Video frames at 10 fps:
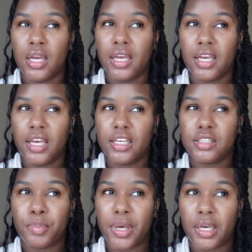
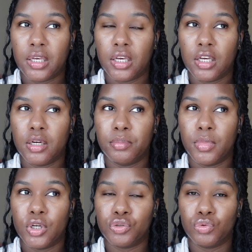eggs, bacon,
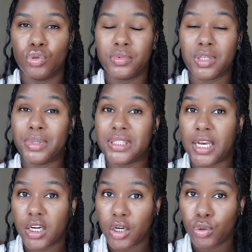mushrooms, and
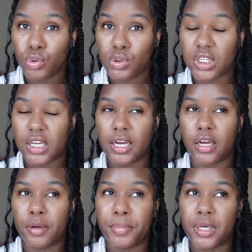potatoes, and
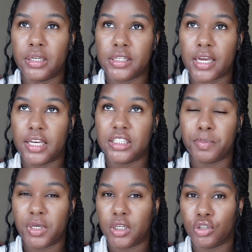I picked a
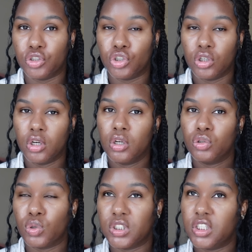spinach
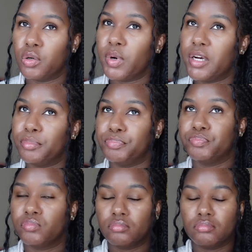tortilla wrap
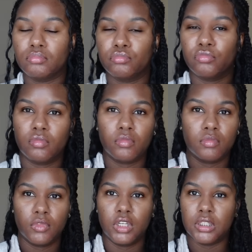
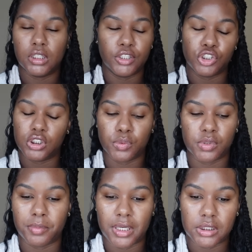delicious. It
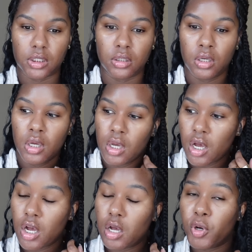was amazing.
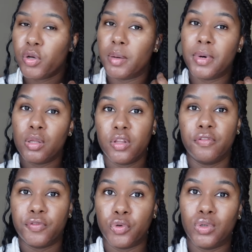Um, oh yeah, by the way, the
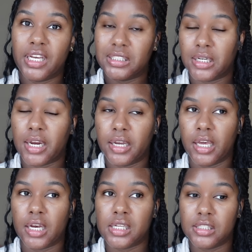food last
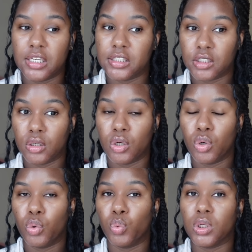night at Contessa
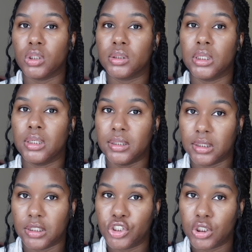was
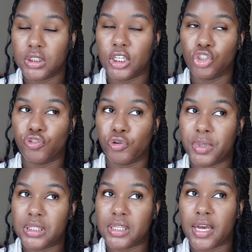delicious. That truffle
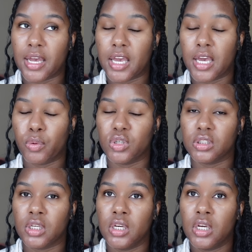pizza I had was